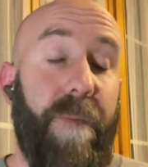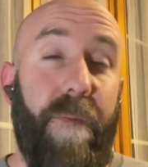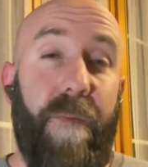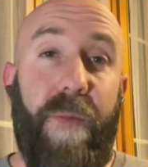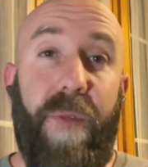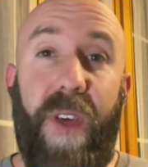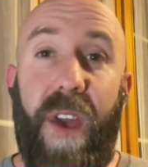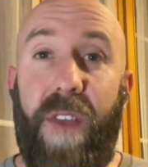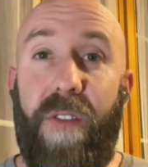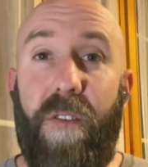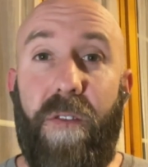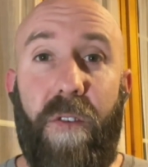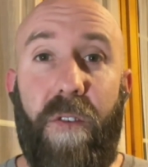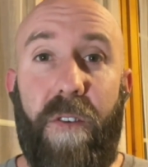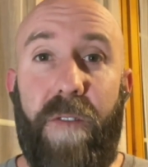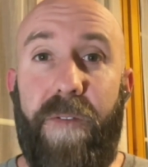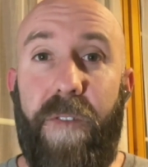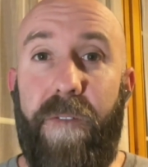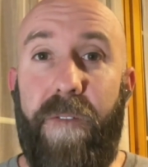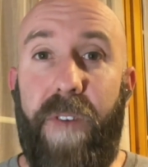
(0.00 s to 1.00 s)
Thank the
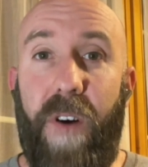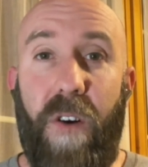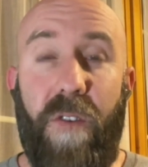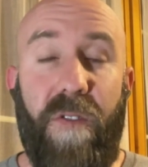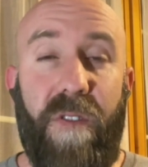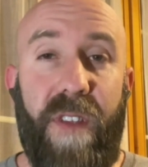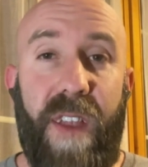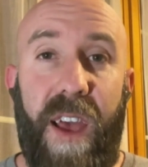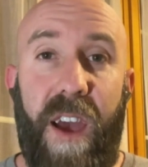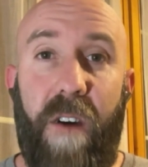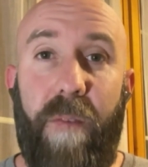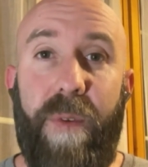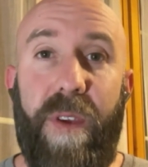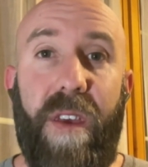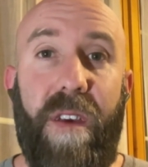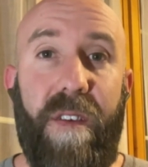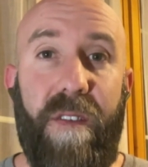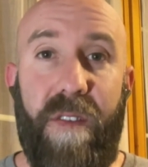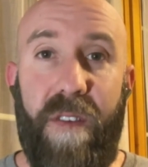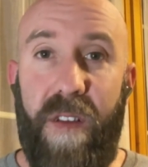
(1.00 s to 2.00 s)
Lord for phones now,
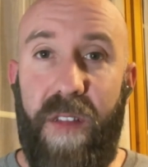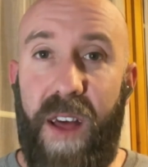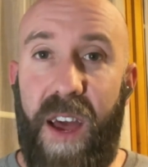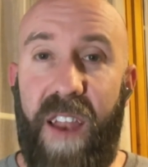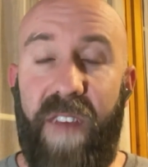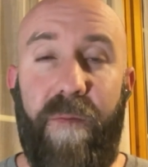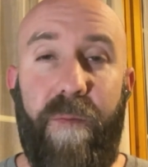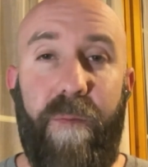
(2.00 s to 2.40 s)
because a lot of